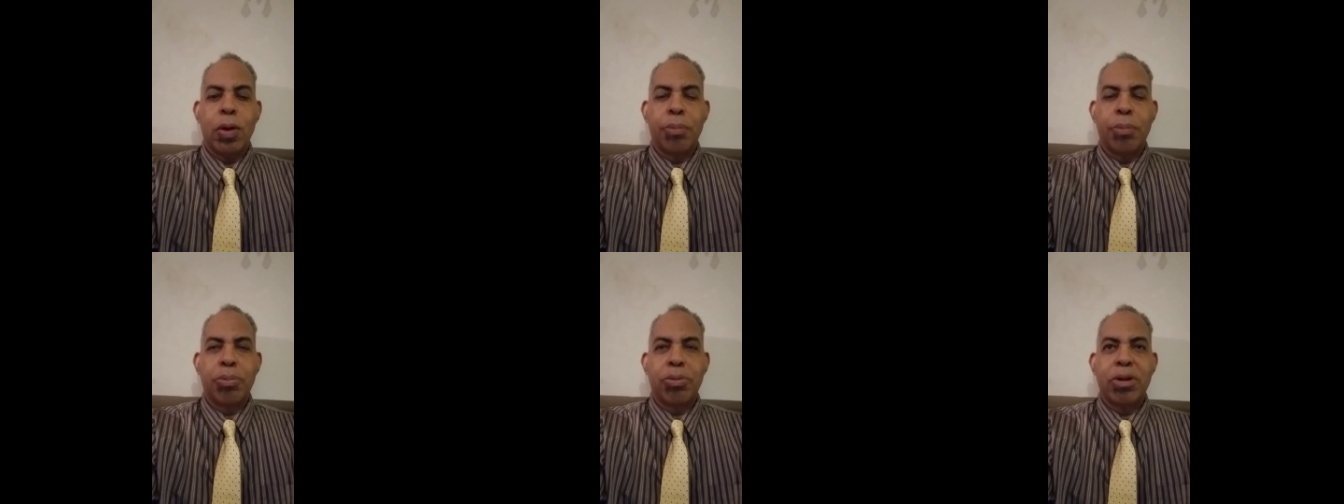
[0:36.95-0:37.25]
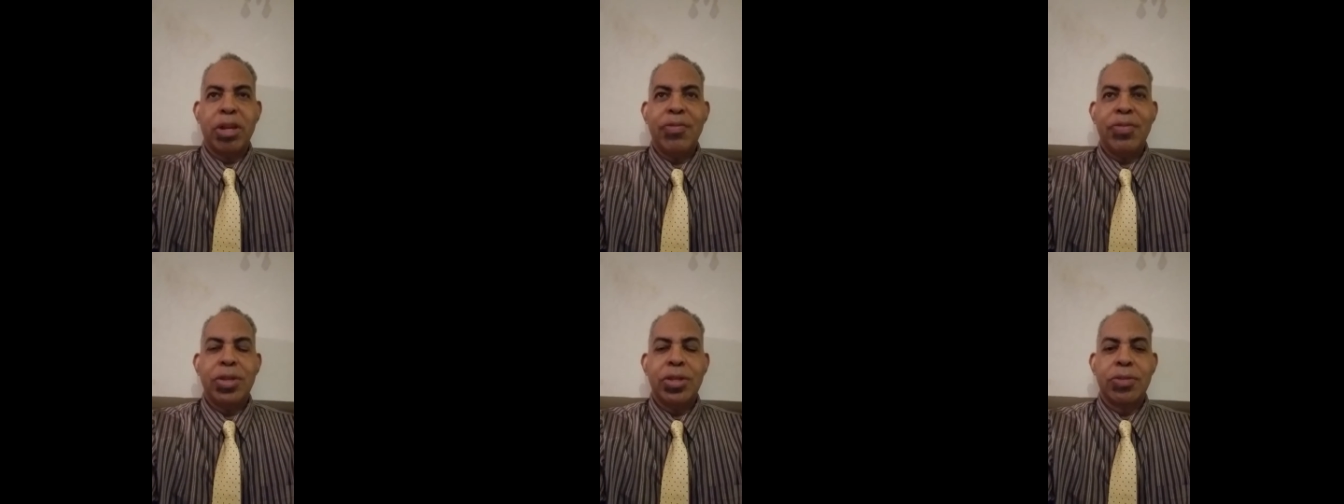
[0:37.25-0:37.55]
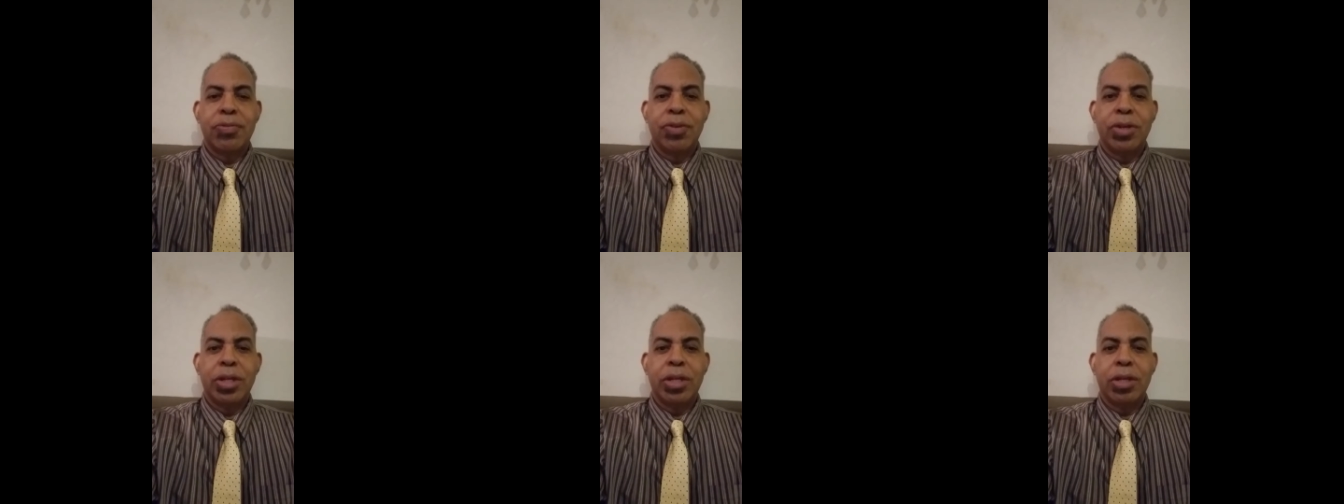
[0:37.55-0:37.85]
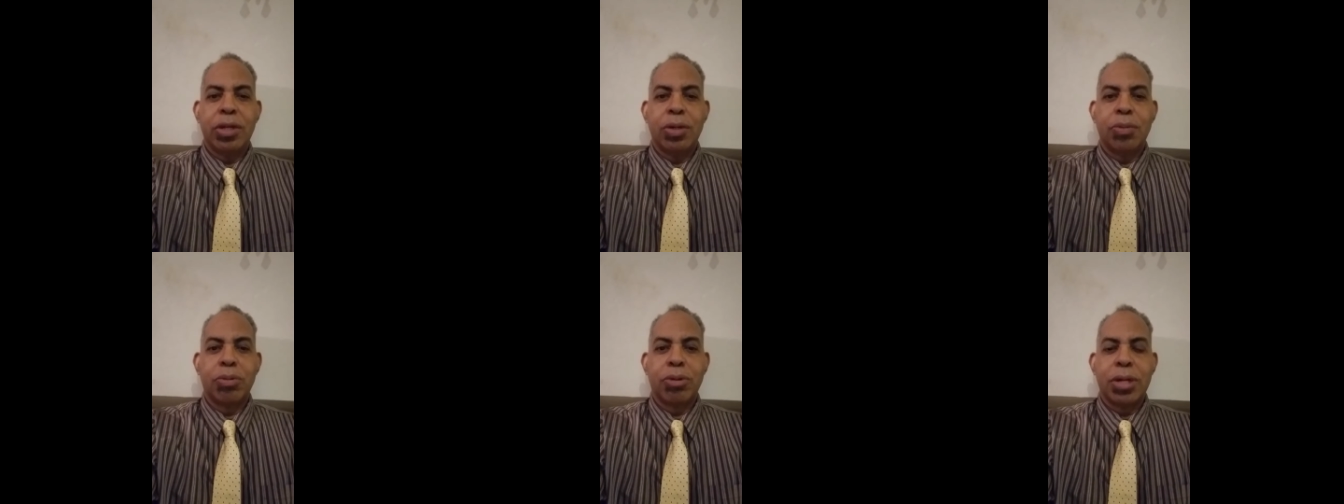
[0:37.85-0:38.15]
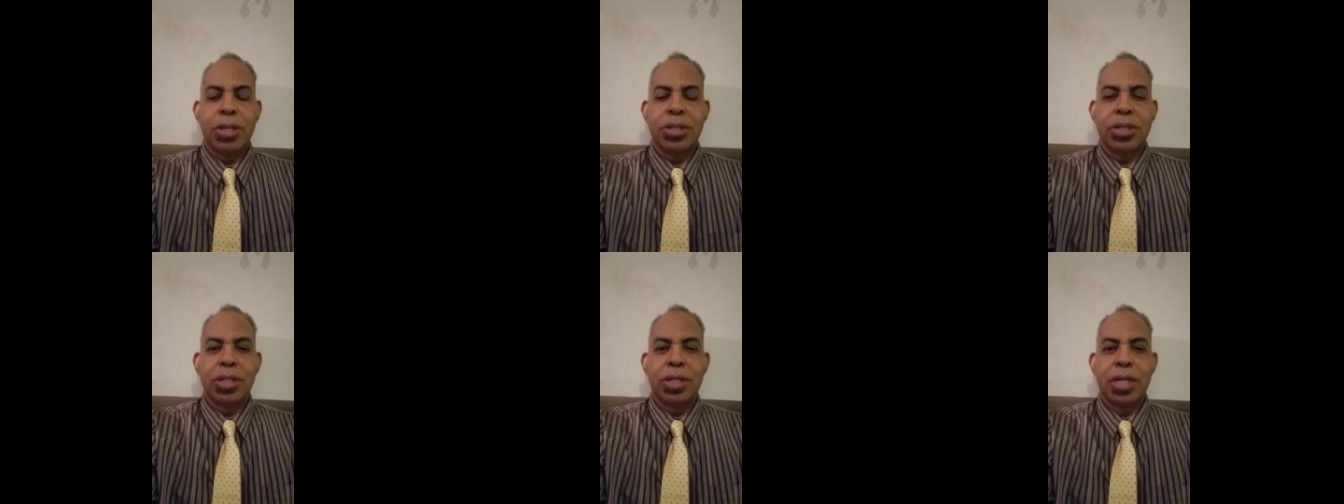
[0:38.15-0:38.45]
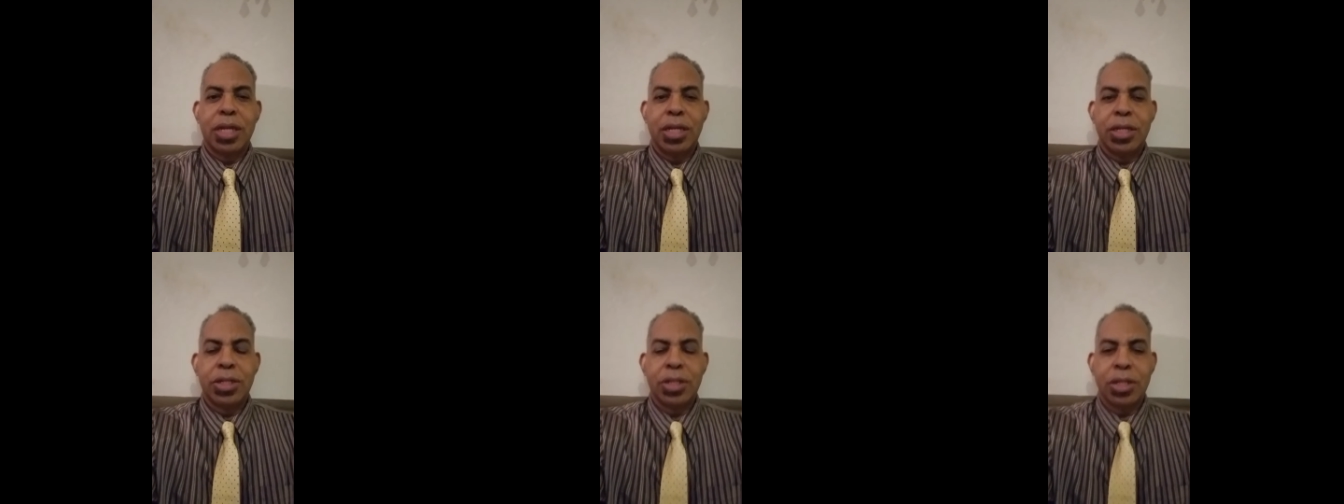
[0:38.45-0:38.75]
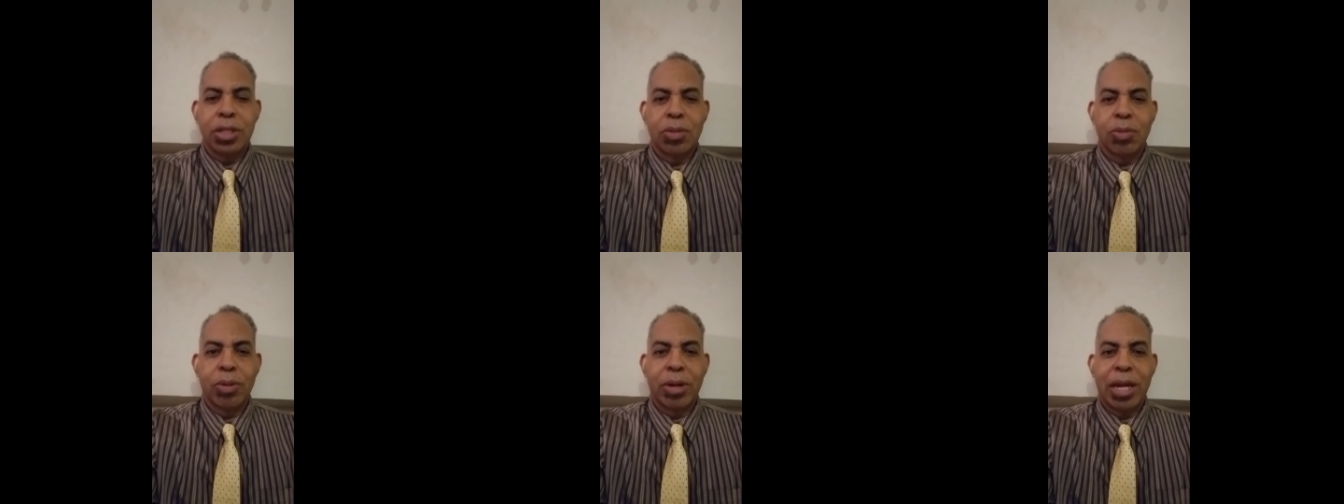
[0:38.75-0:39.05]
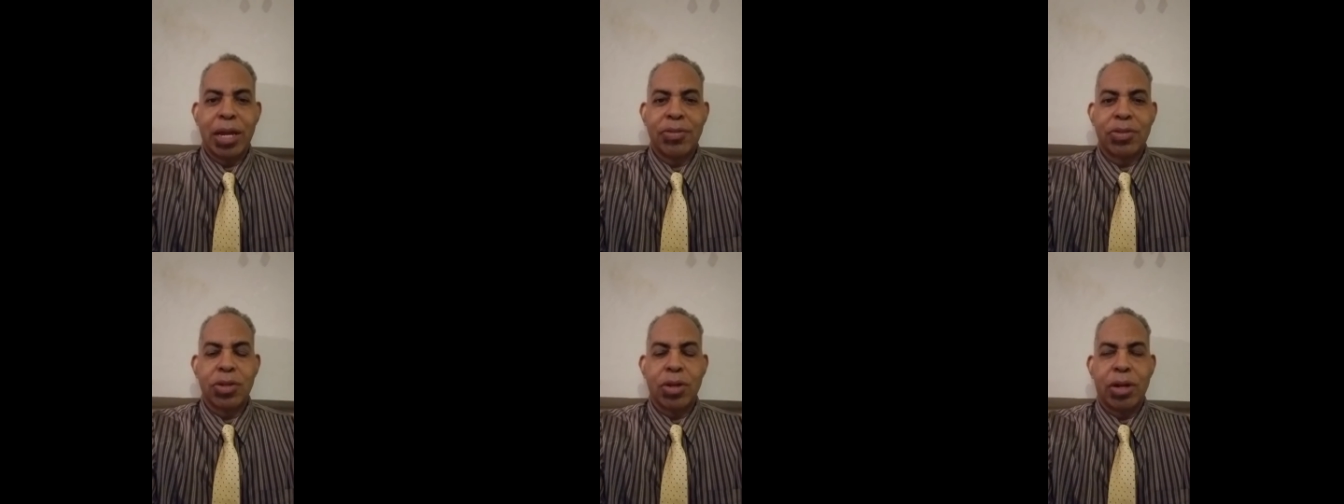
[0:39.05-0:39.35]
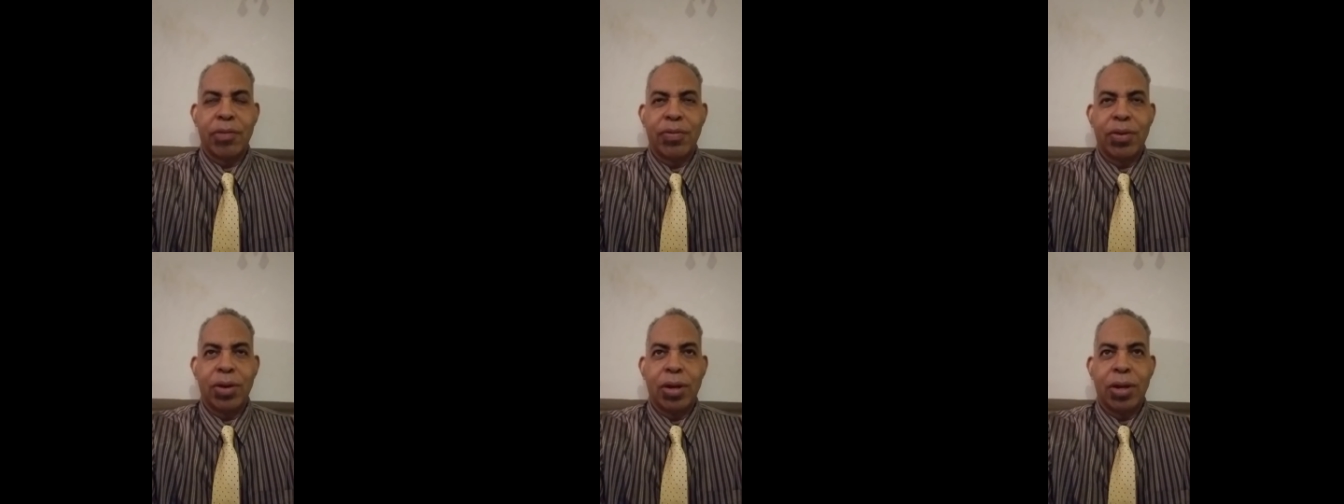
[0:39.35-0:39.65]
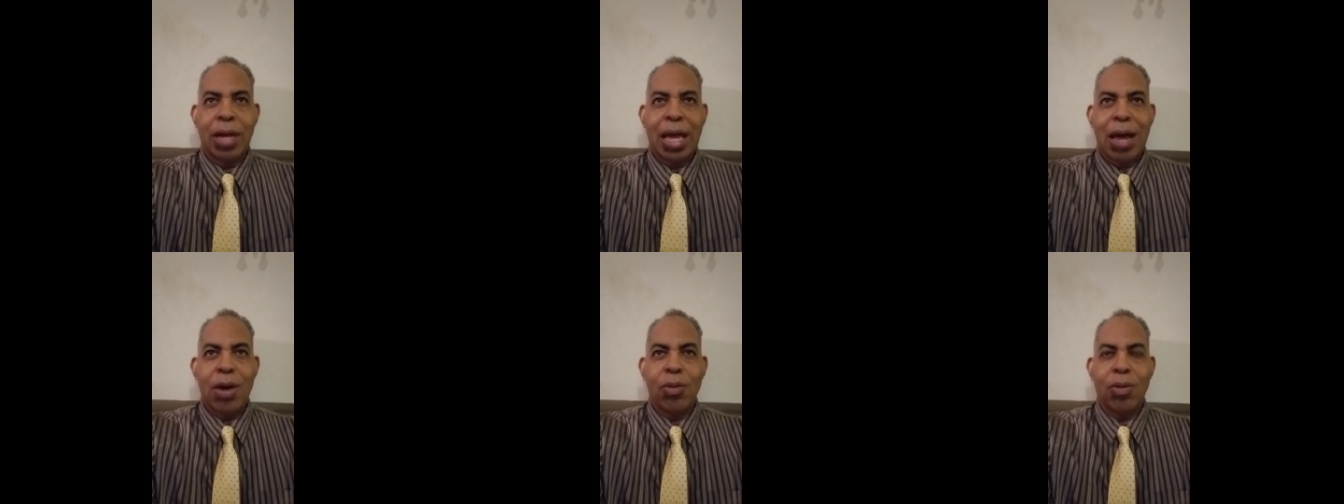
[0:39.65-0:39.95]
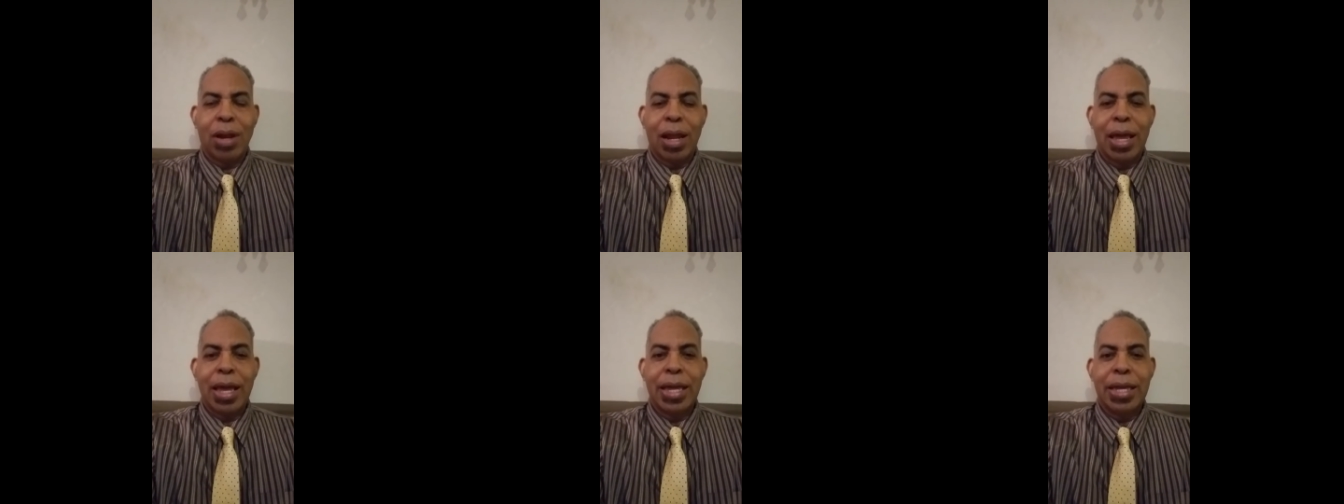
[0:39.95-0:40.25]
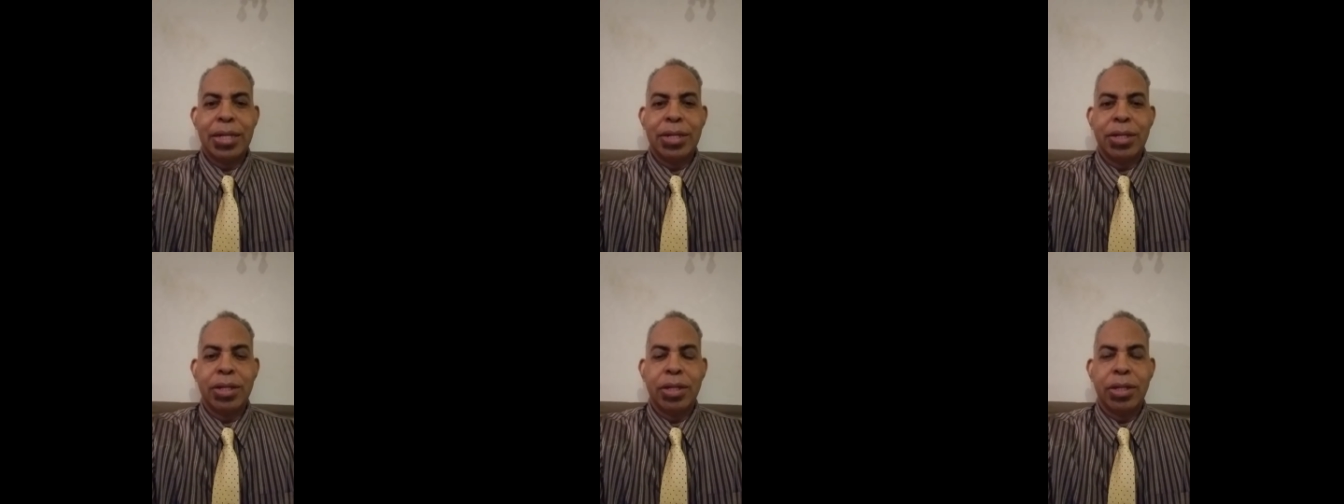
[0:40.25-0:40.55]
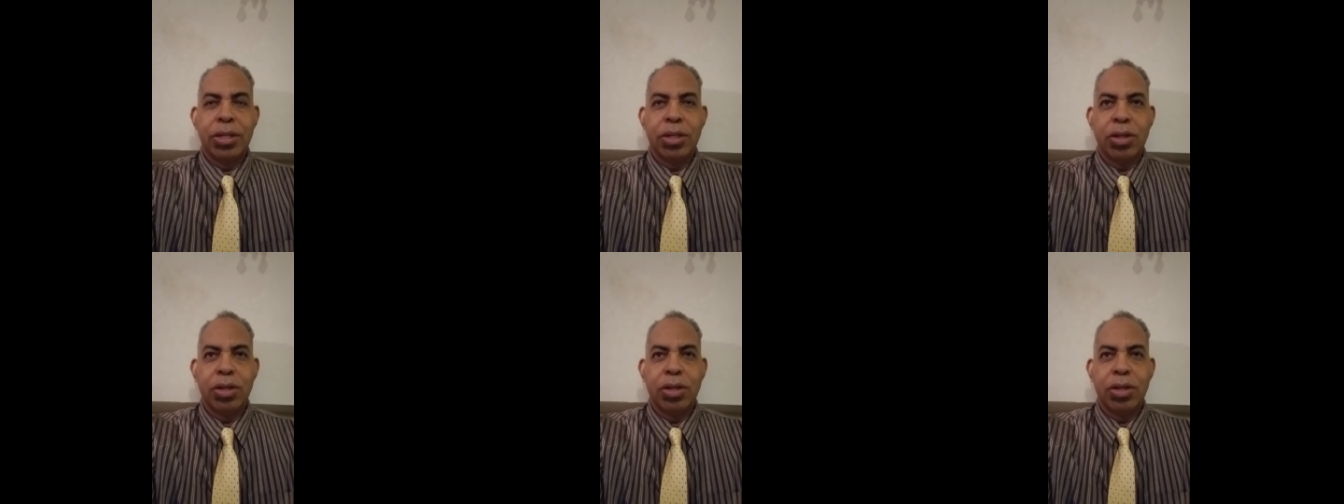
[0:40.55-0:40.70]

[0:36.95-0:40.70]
on previous video presentations when I've sort of uh, outlined,